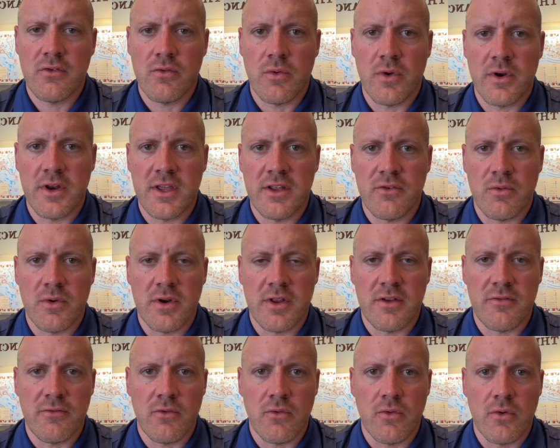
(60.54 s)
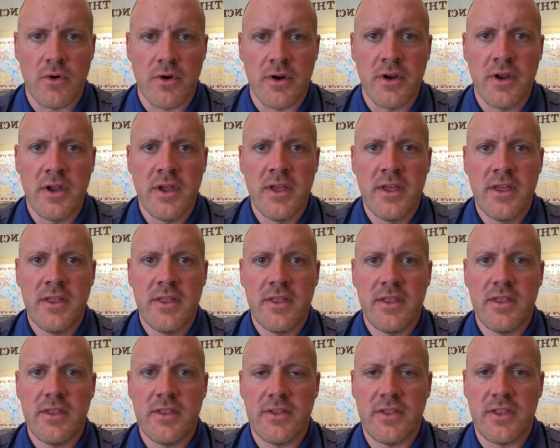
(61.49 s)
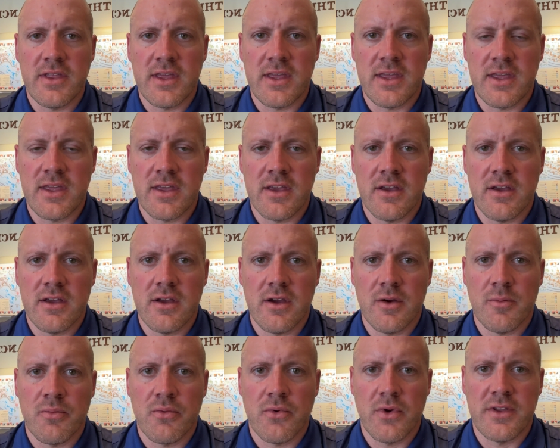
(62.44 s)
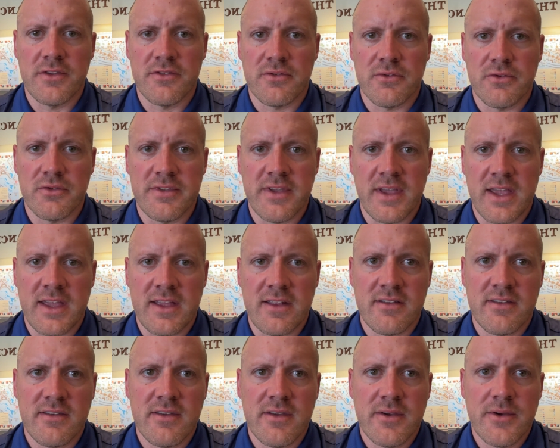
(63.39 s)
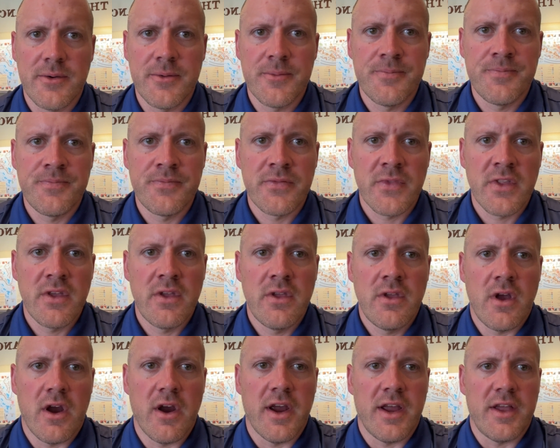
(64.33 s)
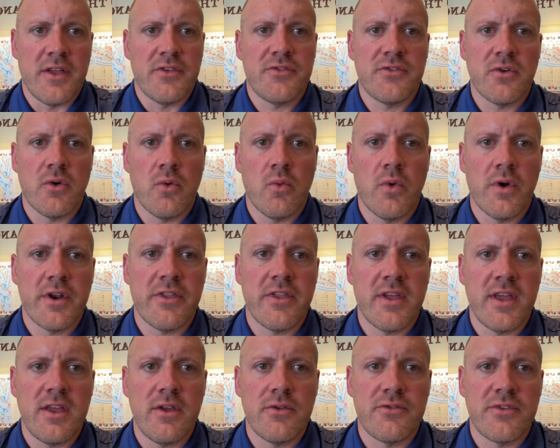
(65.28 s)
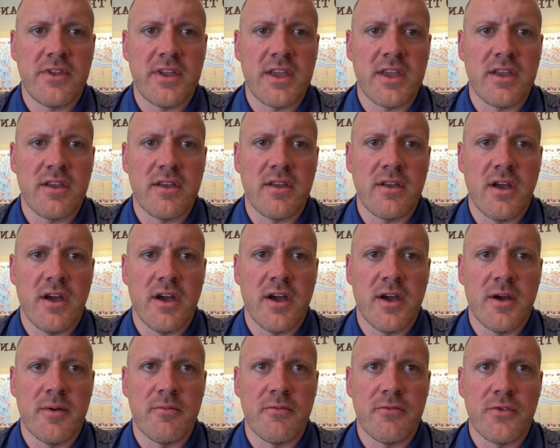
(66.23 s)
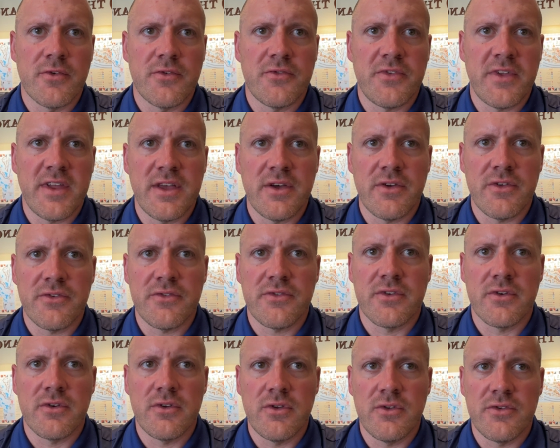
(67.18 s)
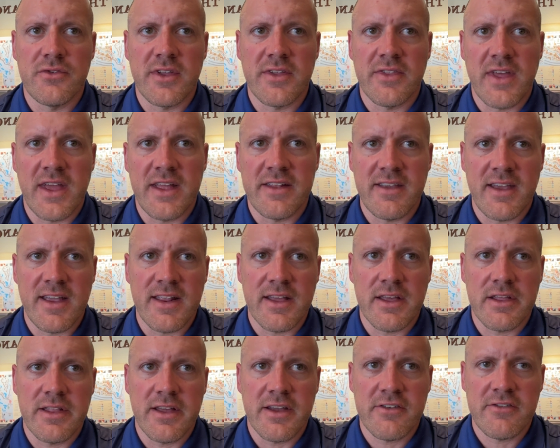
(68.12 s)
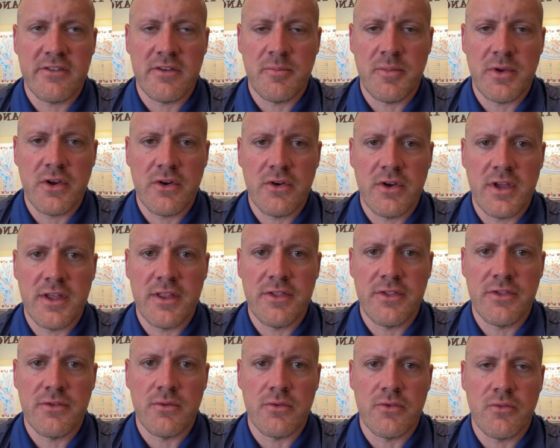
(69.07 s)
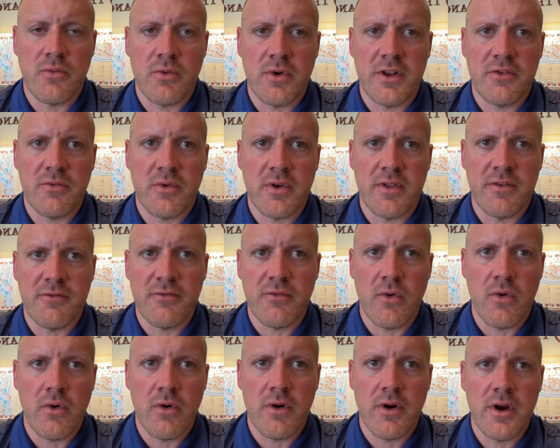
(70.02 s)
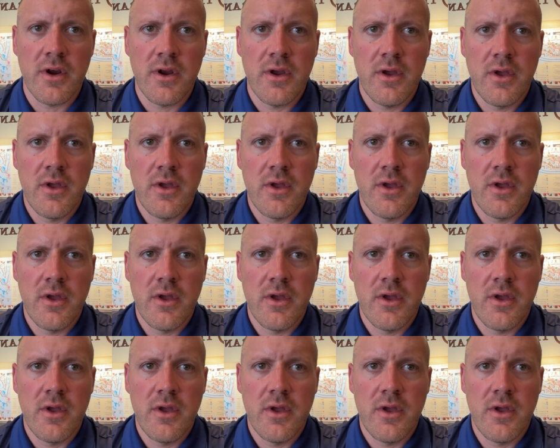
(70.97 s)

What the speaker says: 2024, the appraisal date. All right, so what are they using for sales? They're using that data collection period through 2024,